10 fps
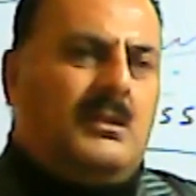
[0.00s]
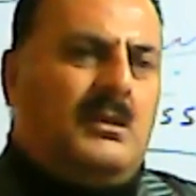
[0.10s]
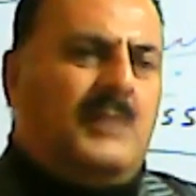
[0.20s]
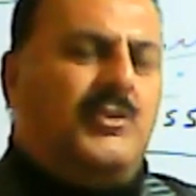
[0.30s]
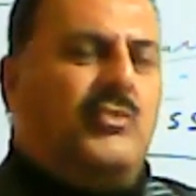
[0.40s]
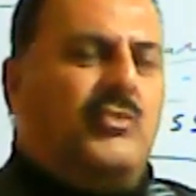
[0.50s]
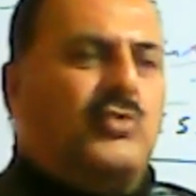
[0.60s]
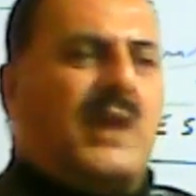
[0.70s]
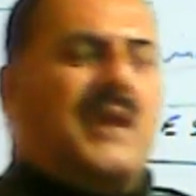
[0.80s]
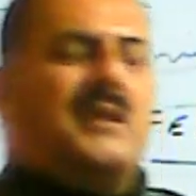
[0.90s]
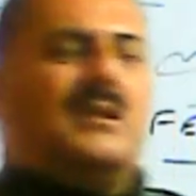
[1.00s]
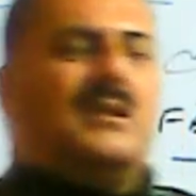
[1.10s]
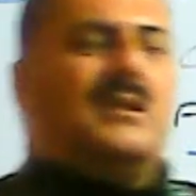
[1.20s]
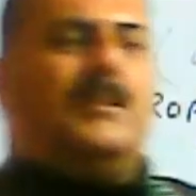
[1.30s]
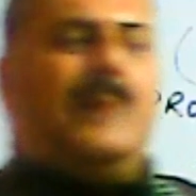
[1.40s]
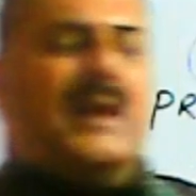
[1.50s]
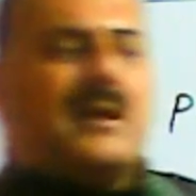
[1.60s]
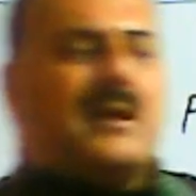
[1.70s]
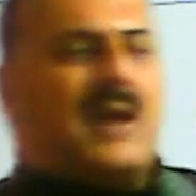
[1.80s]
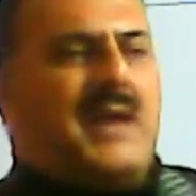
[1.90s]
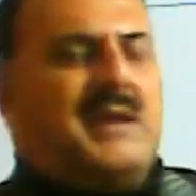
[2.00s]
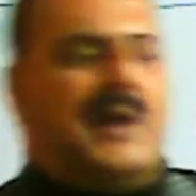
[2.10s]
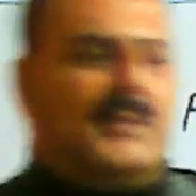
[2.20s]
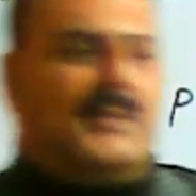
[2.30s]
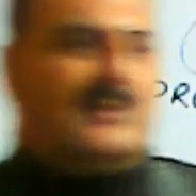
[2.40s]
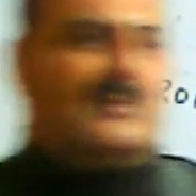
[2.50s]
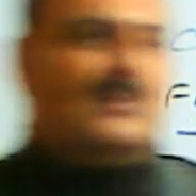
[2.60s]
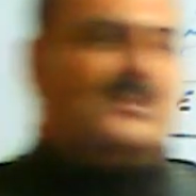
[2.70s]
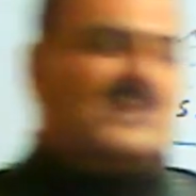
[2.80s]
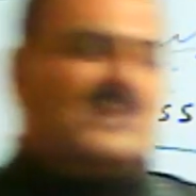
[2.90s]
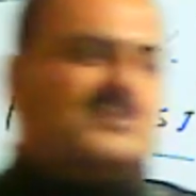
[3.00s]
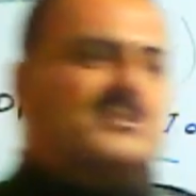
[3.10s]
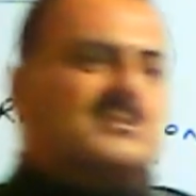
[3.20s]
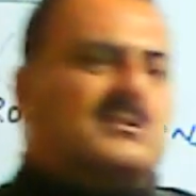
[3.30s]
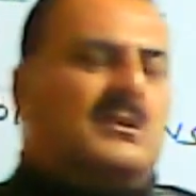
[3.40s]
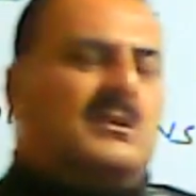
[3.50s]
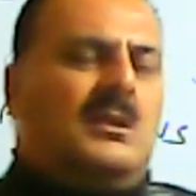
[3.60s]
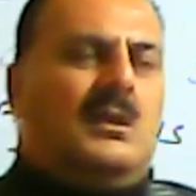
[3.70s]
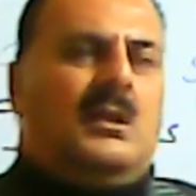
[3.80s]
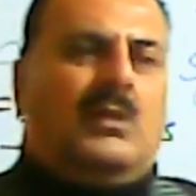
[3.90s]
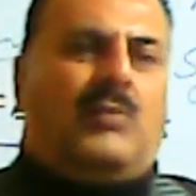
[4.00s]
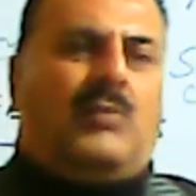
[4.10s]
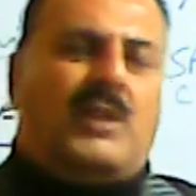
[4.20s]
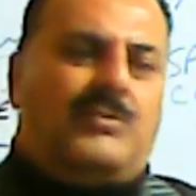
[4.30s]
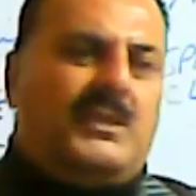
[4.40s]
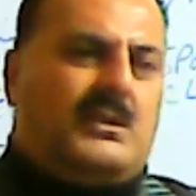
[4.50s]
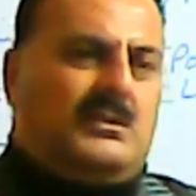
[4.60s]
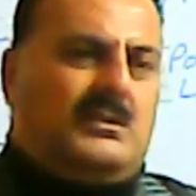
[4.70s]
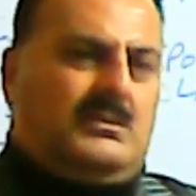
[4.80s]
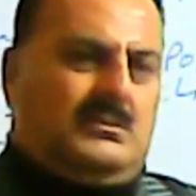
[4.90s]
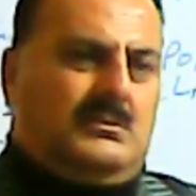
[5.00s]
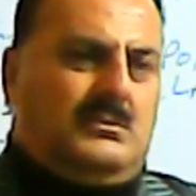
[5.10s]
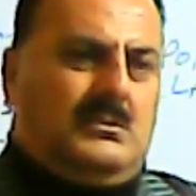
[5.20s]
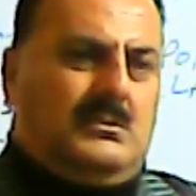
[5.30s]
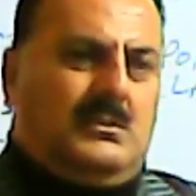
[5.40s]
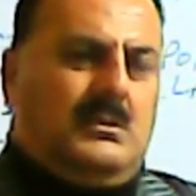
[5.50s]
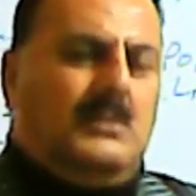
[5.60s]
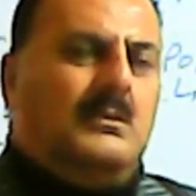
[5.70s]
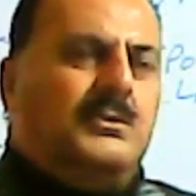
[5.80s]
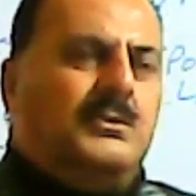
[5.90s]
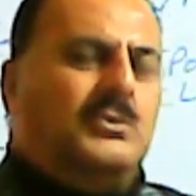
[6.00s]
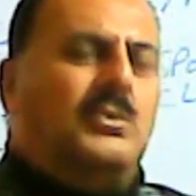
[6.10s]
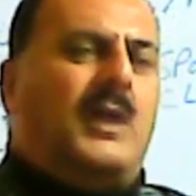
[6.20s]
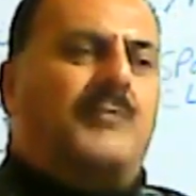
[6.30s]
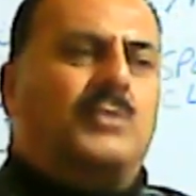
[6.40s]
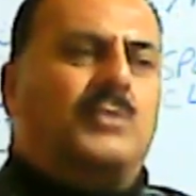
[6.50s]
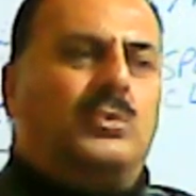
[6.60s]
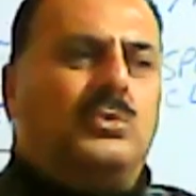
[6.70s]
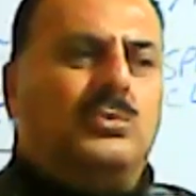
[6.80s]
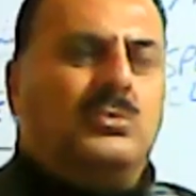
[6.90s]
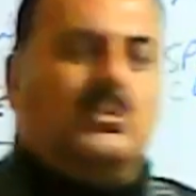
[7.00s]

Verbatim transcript: If you can make any habit, just one week, you have to